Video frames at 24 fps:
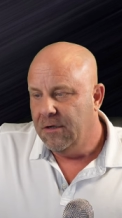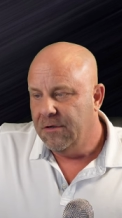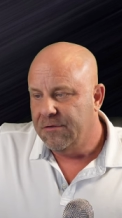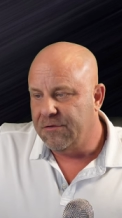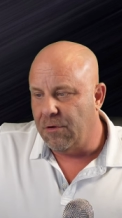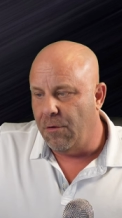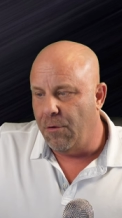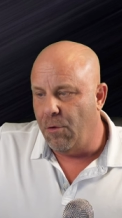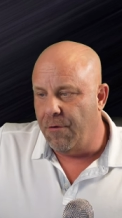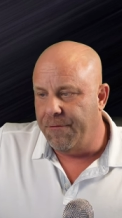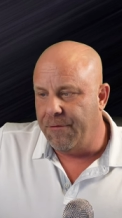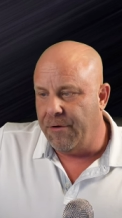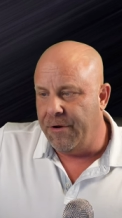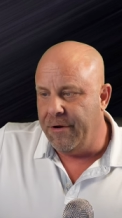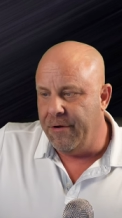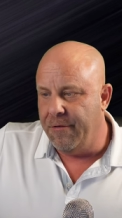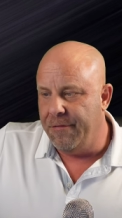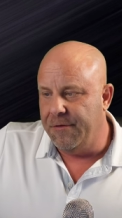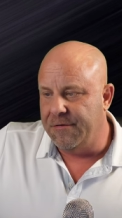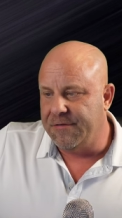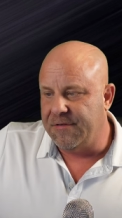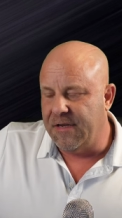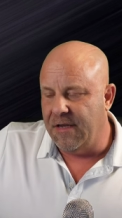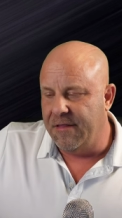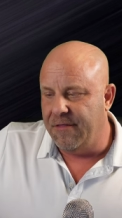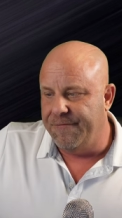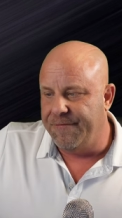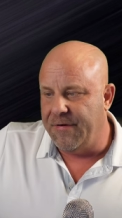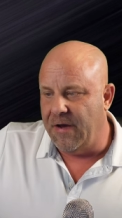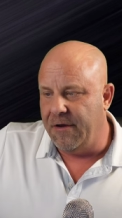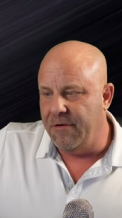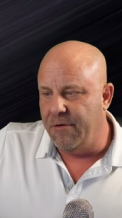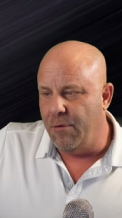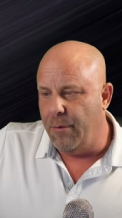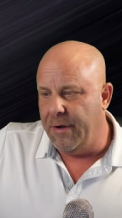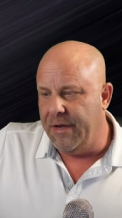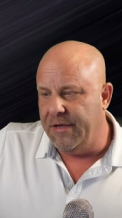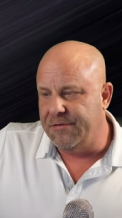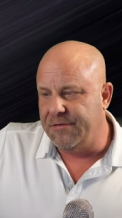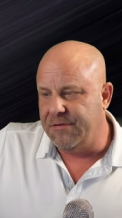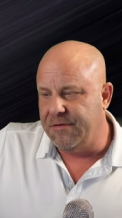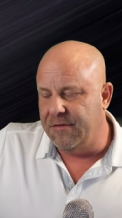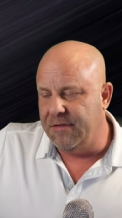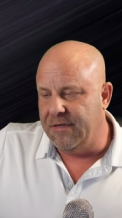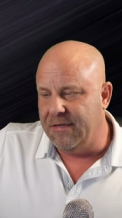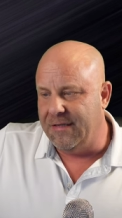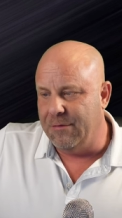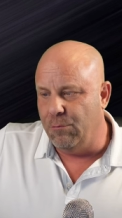So over here, they're saying the
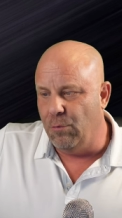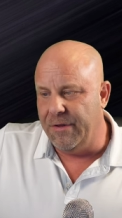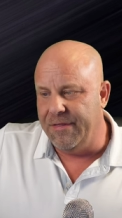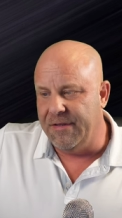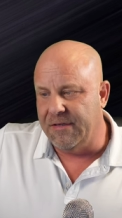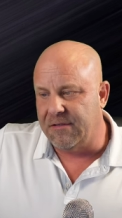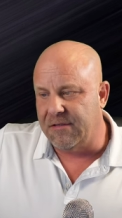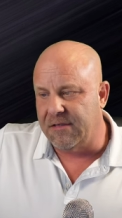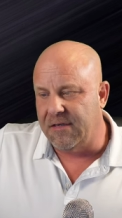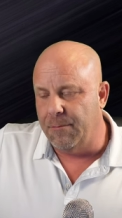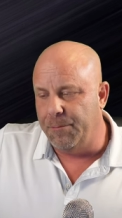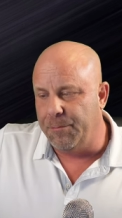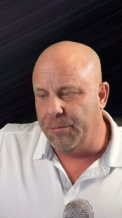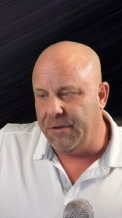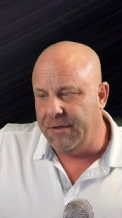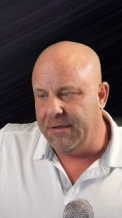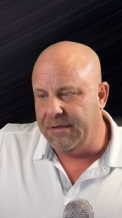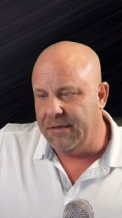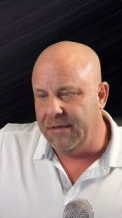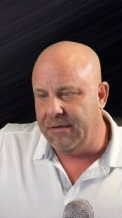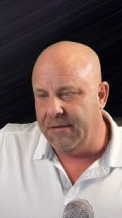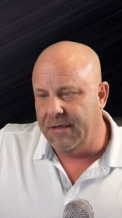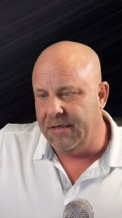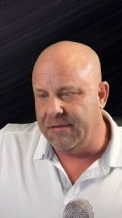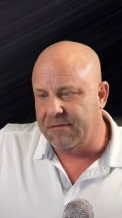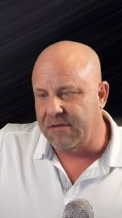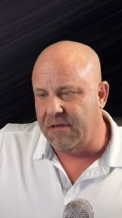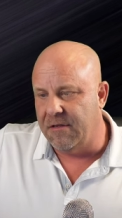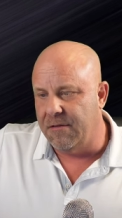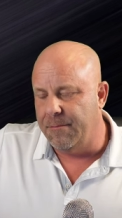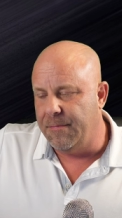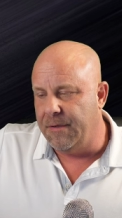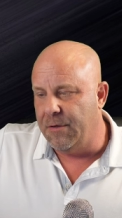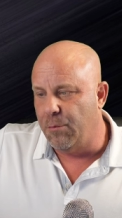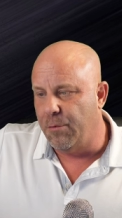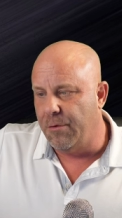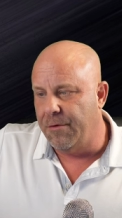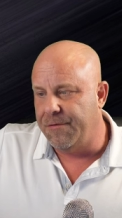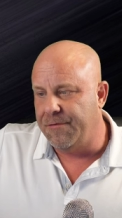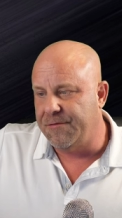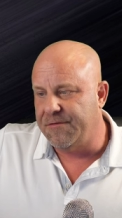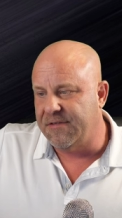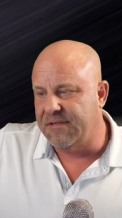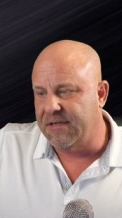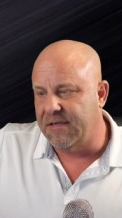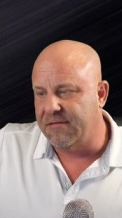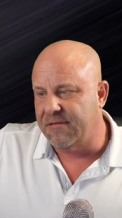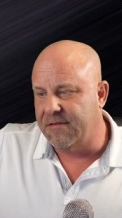valuation that when it's completed, it's going to be worth
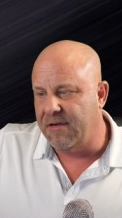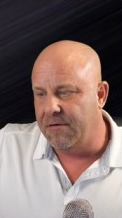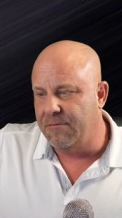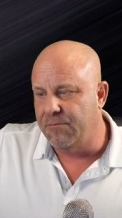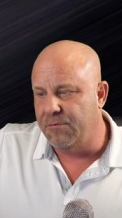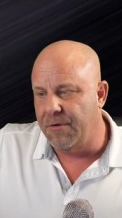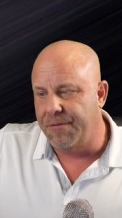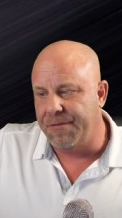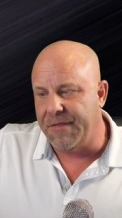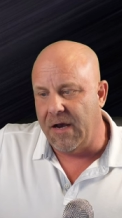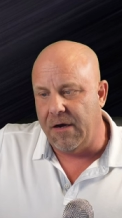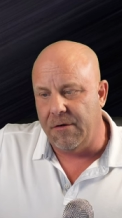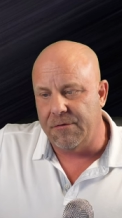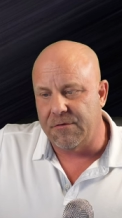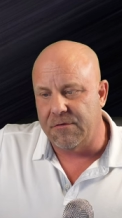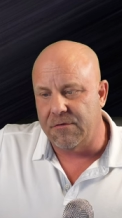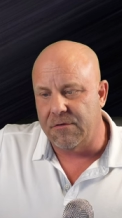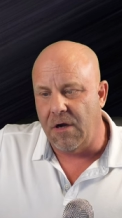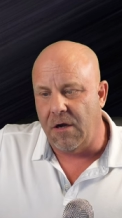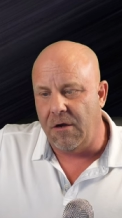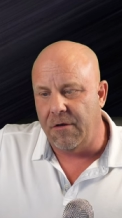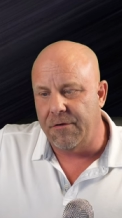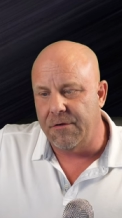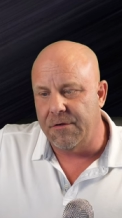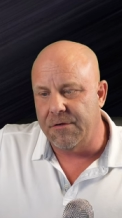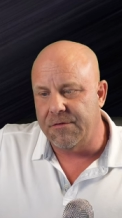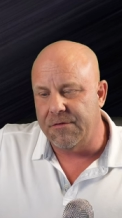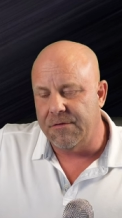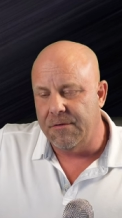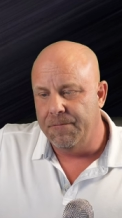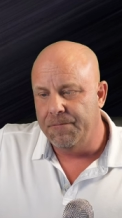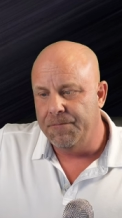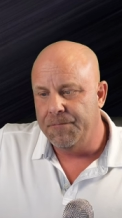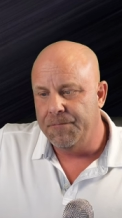six hundred thousand dollars.